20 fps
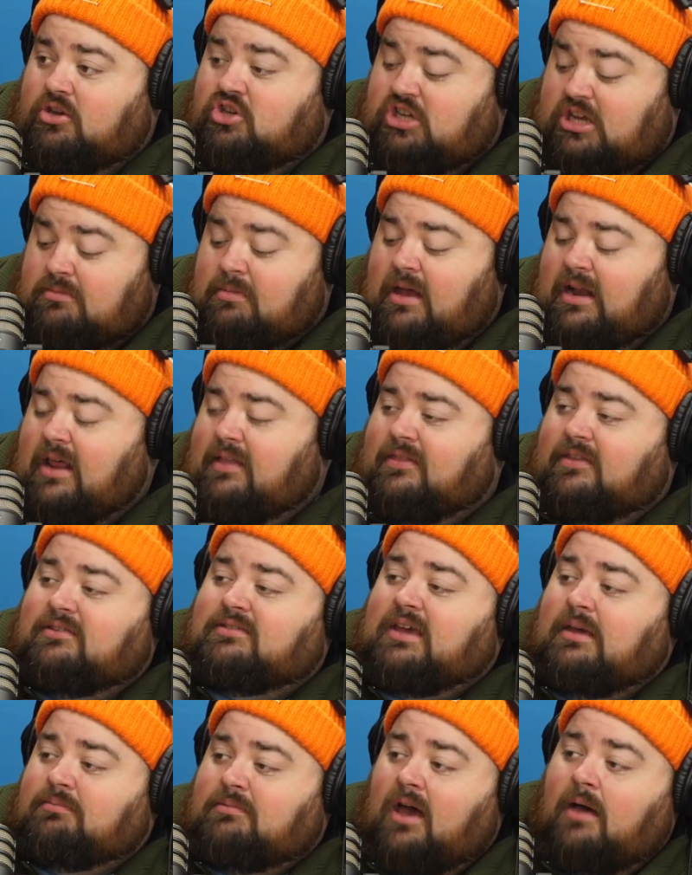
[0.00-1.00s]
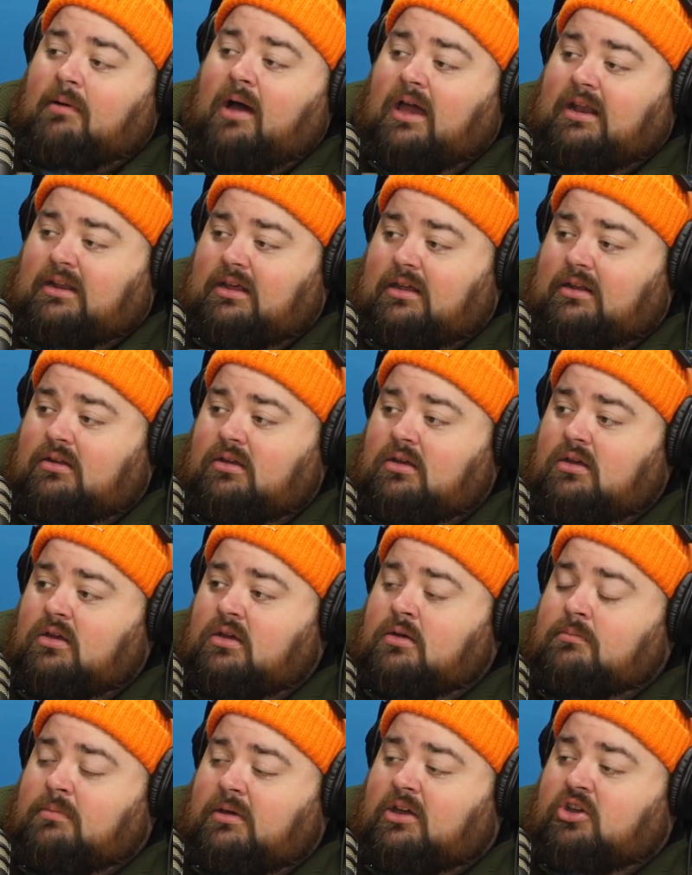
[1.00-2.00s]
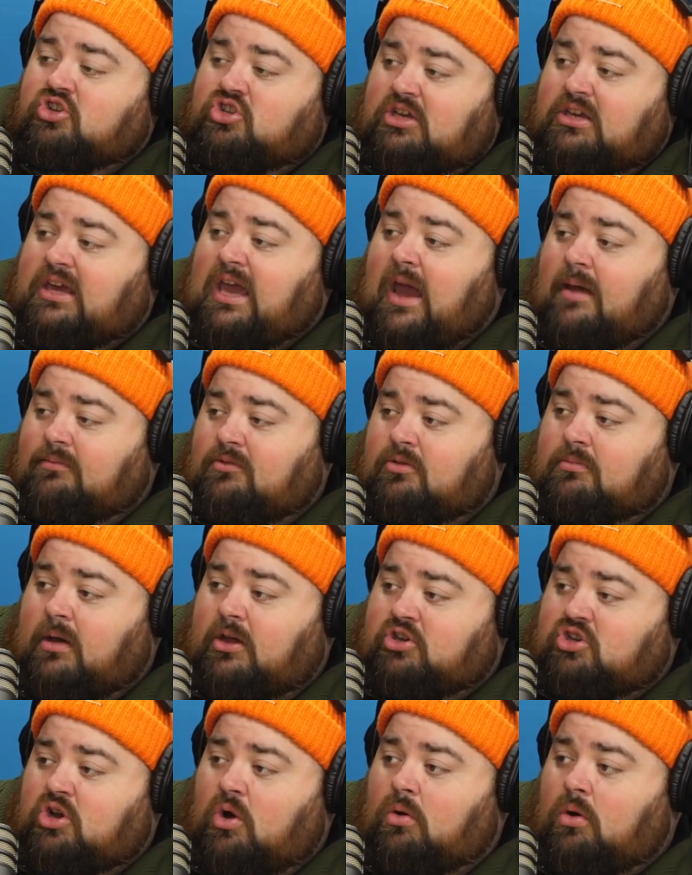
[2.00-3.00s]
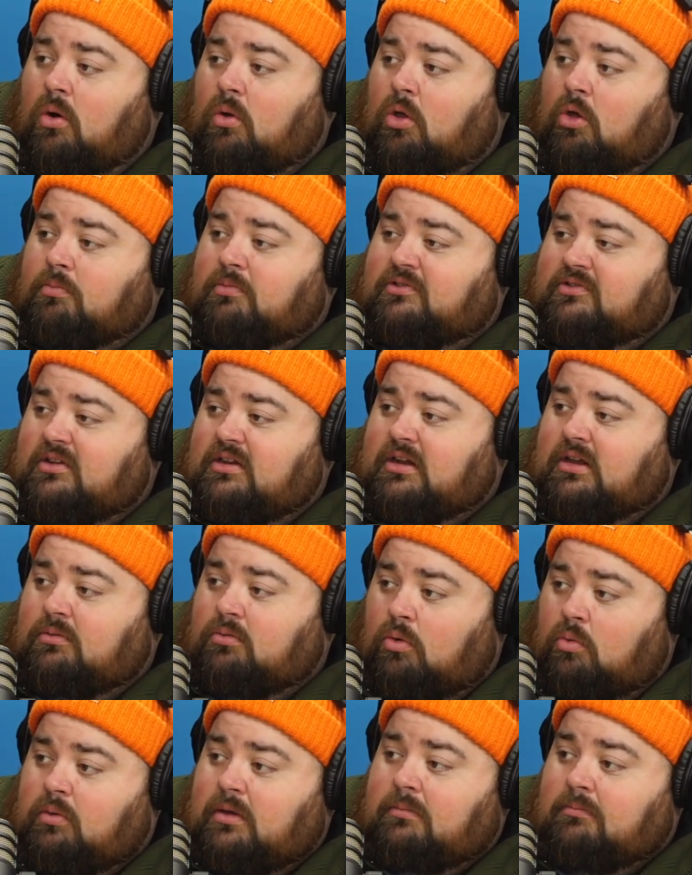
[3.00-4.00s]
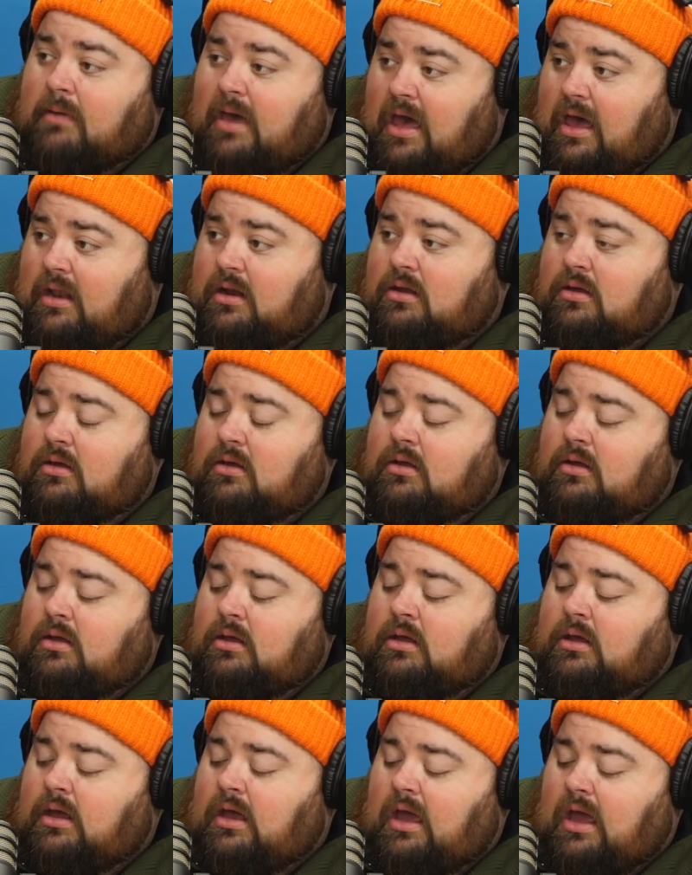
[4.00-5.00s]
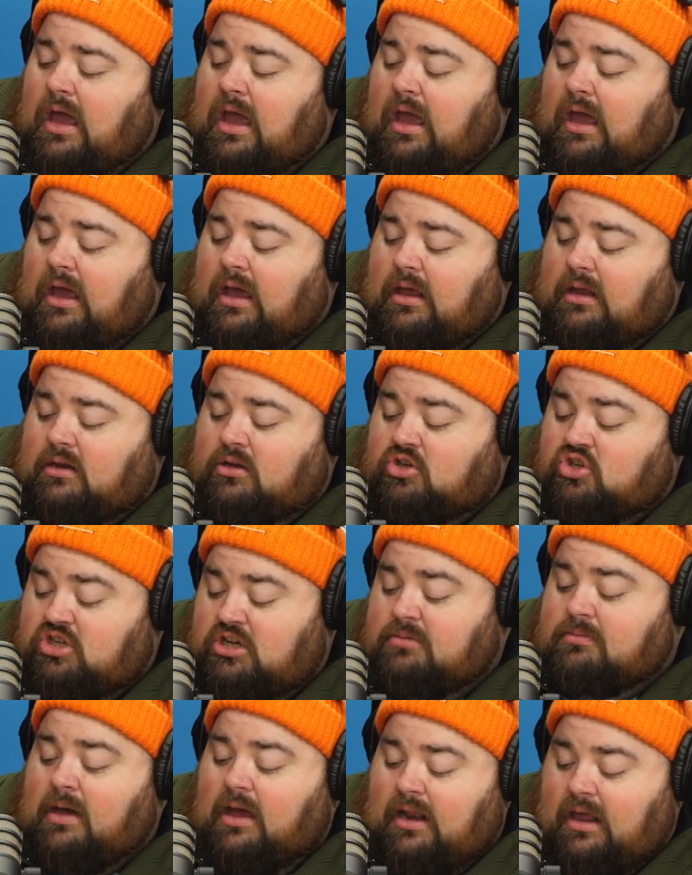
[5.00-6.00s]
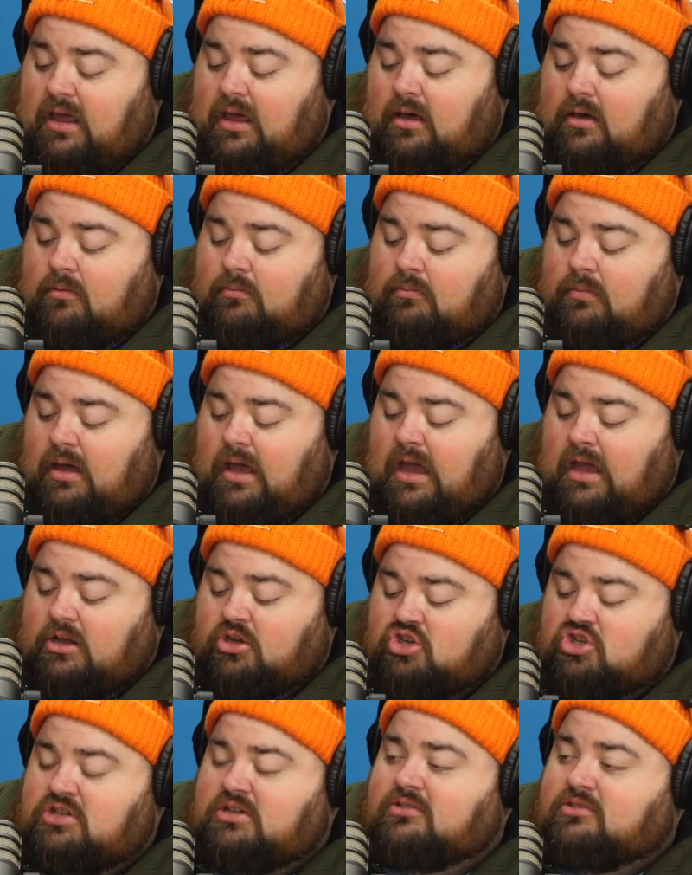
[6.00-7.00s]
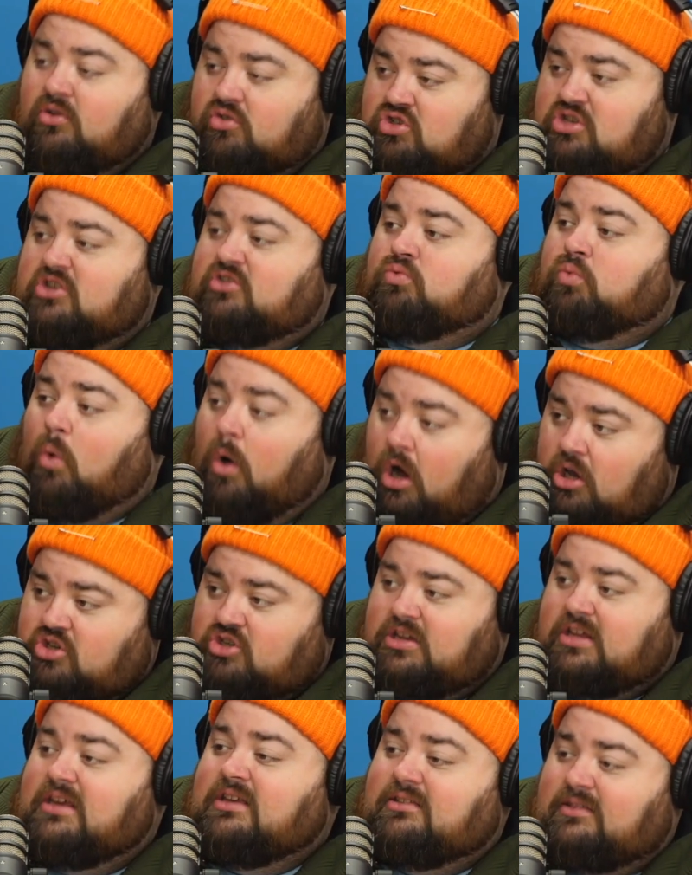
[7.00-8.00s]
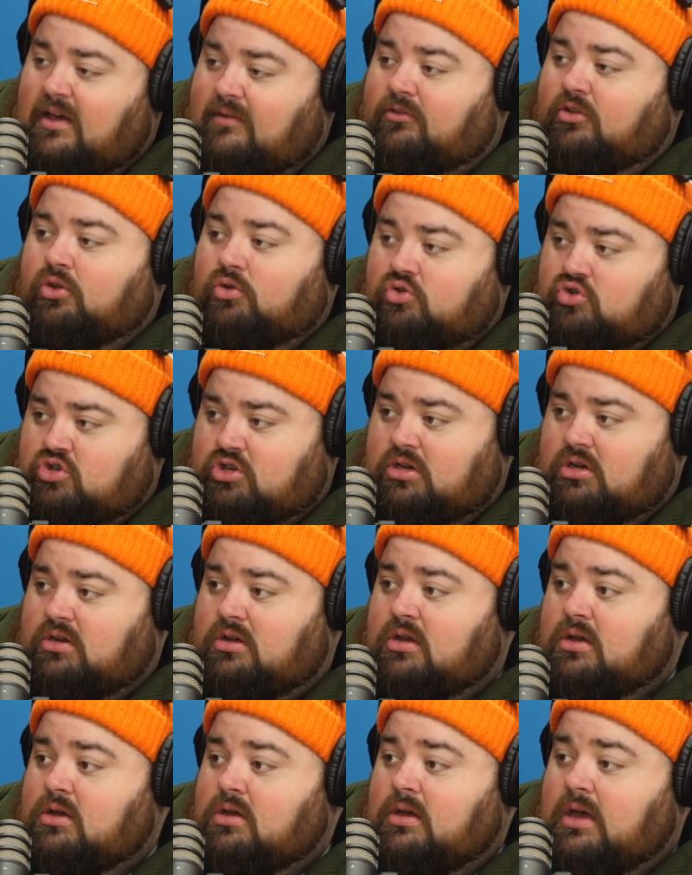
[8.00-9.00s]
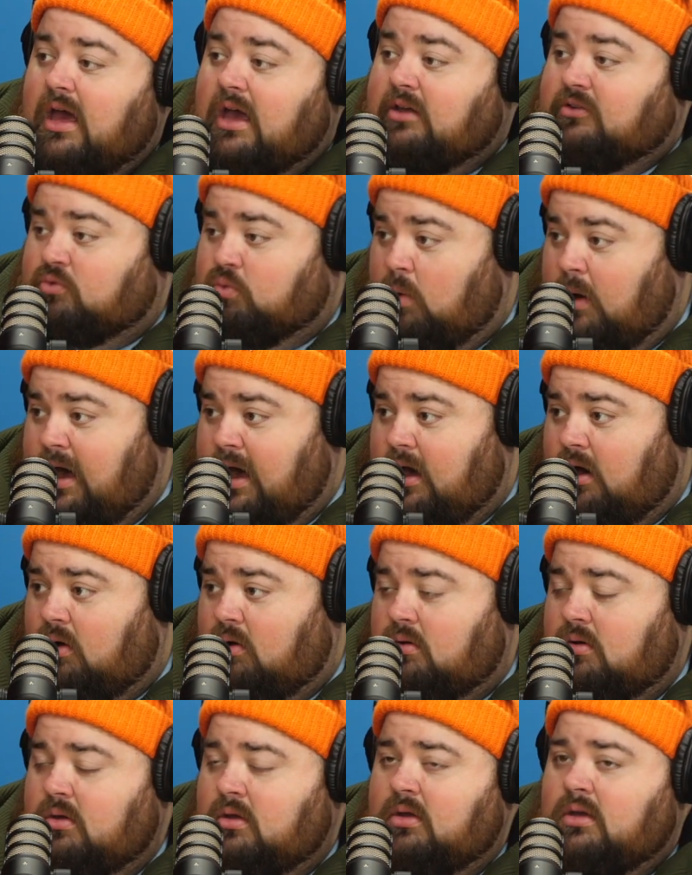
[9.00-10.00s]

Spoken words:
She met Nate at the same time I did because she came to my show in Oklahoma City where we met, and she met him, and she's watched his evolution as well.